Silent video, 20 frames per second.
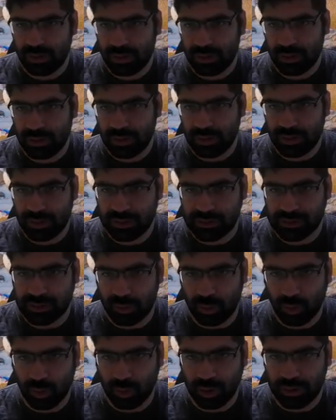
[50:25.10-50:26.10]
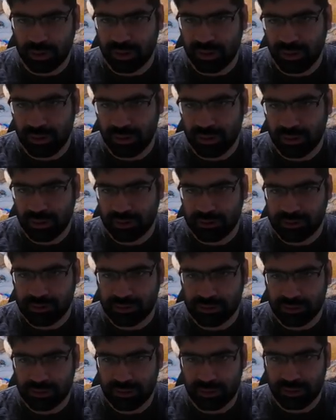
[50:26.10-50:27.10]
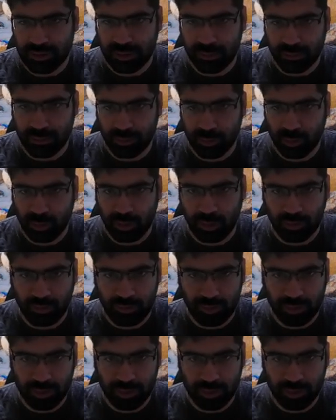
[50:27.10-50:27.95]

This whole thing is removed.